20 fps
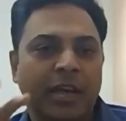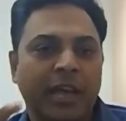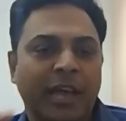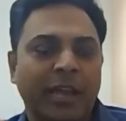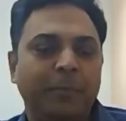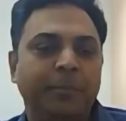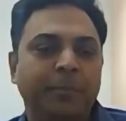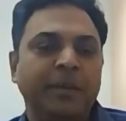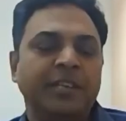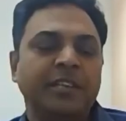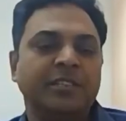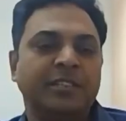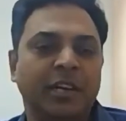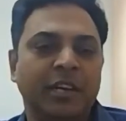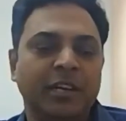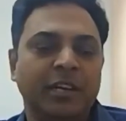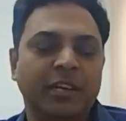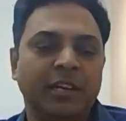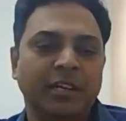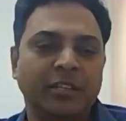LPG
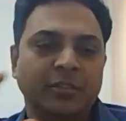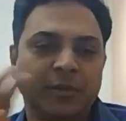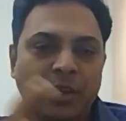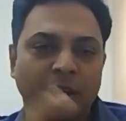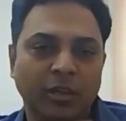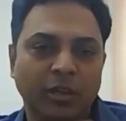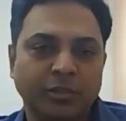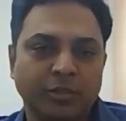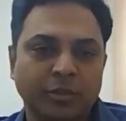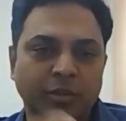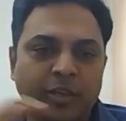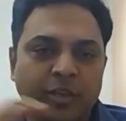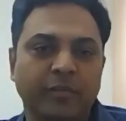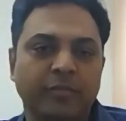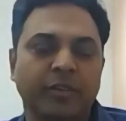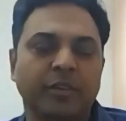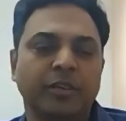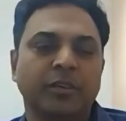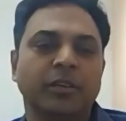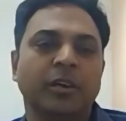cylinders were also
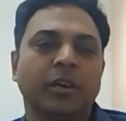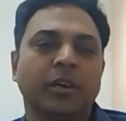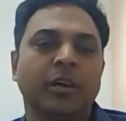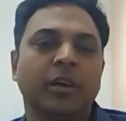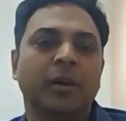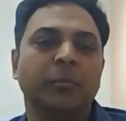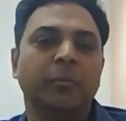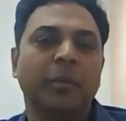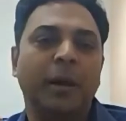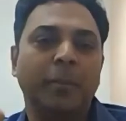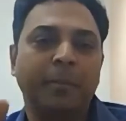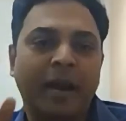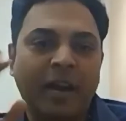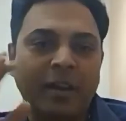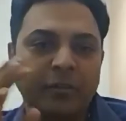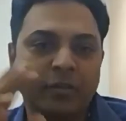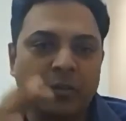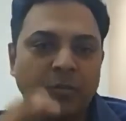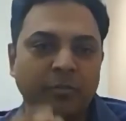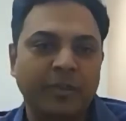given.
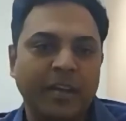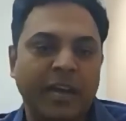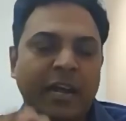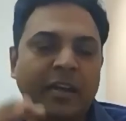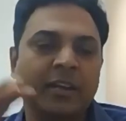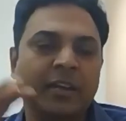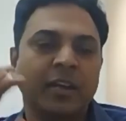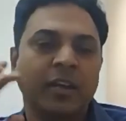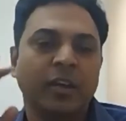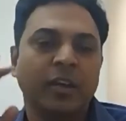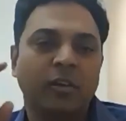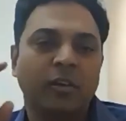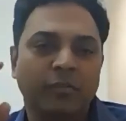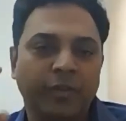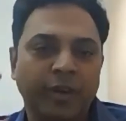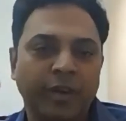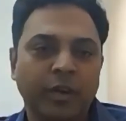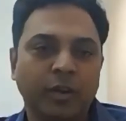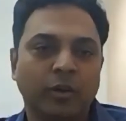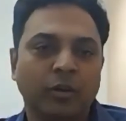Apart from that,
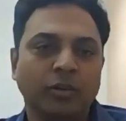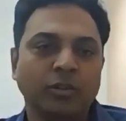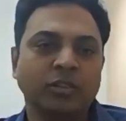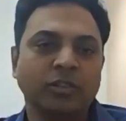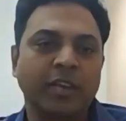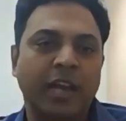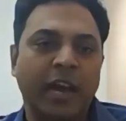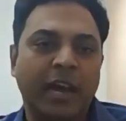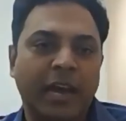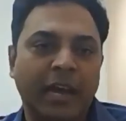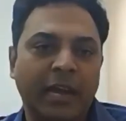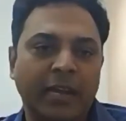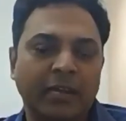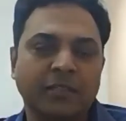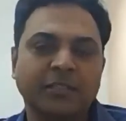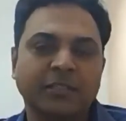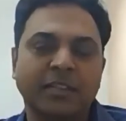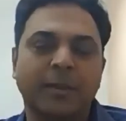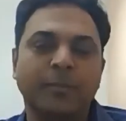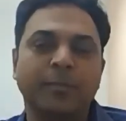widows
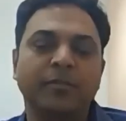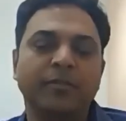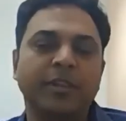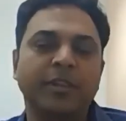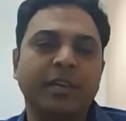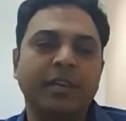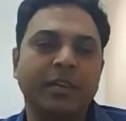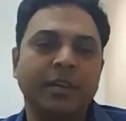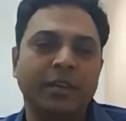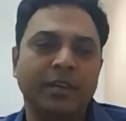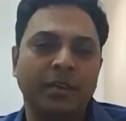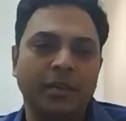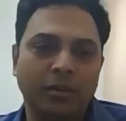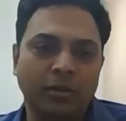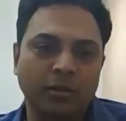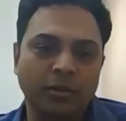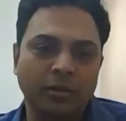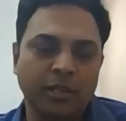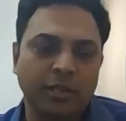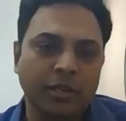and some of the,
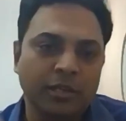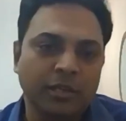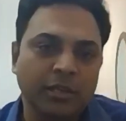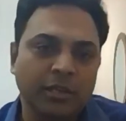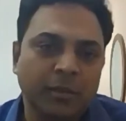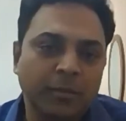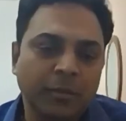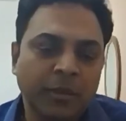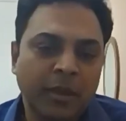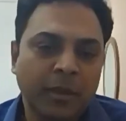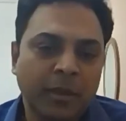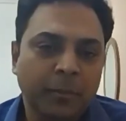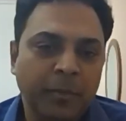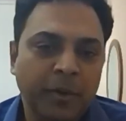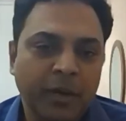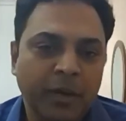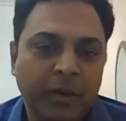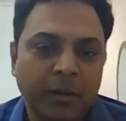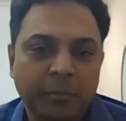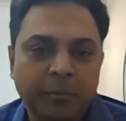the
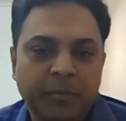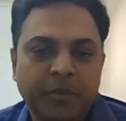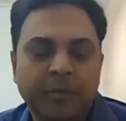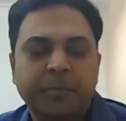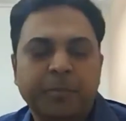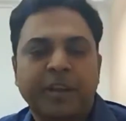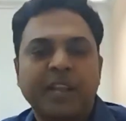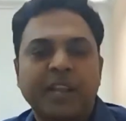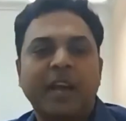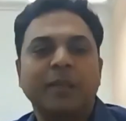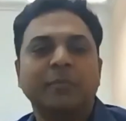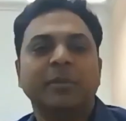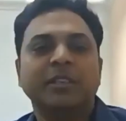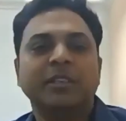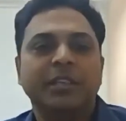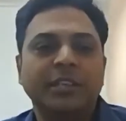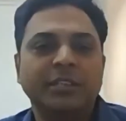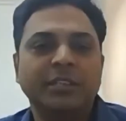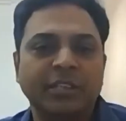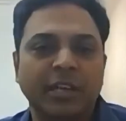Pradhan
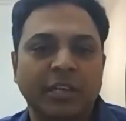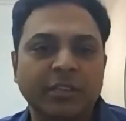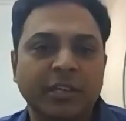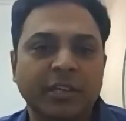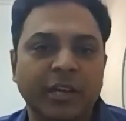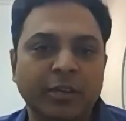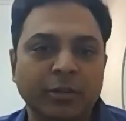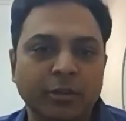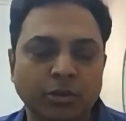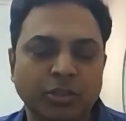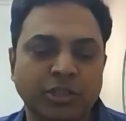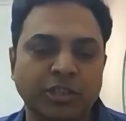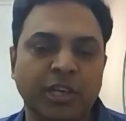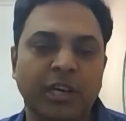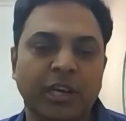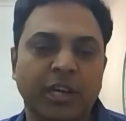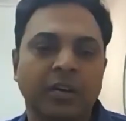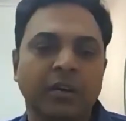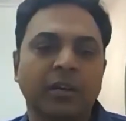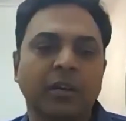Mantri Jan Dhan
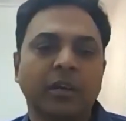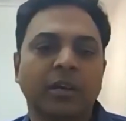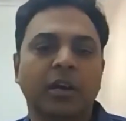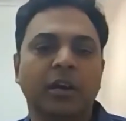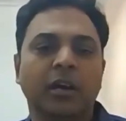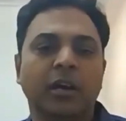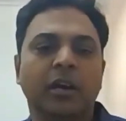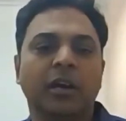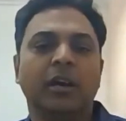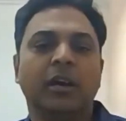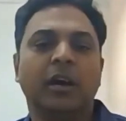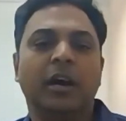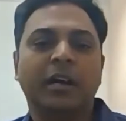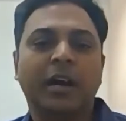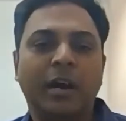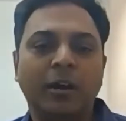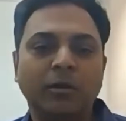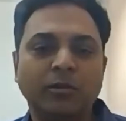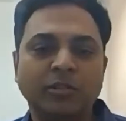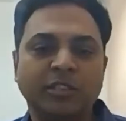Yojana
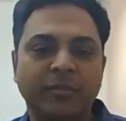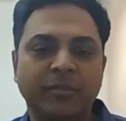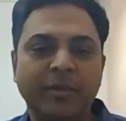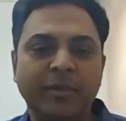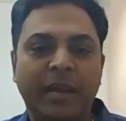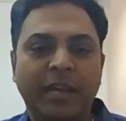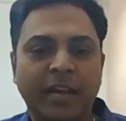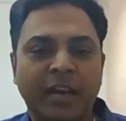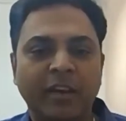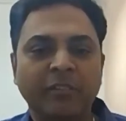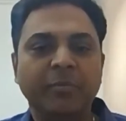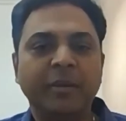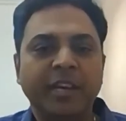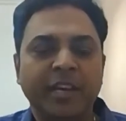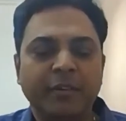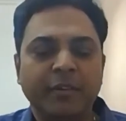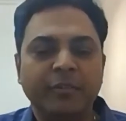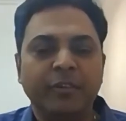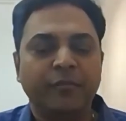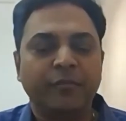accounts have
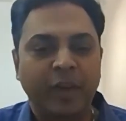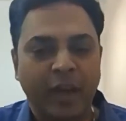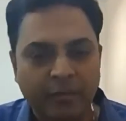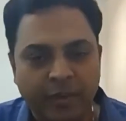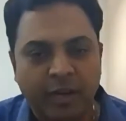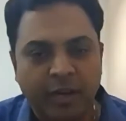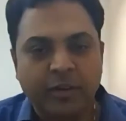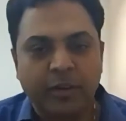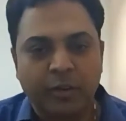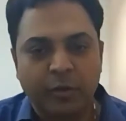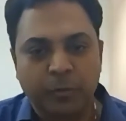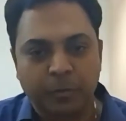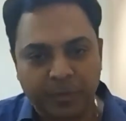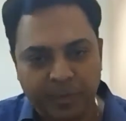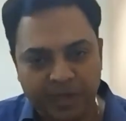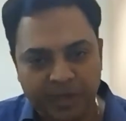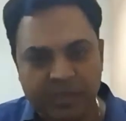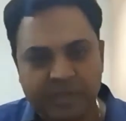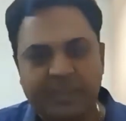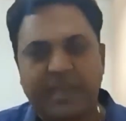been given 500
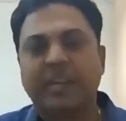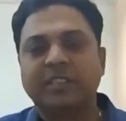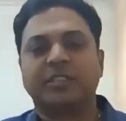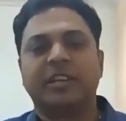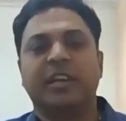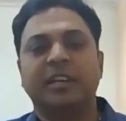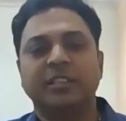rupees cash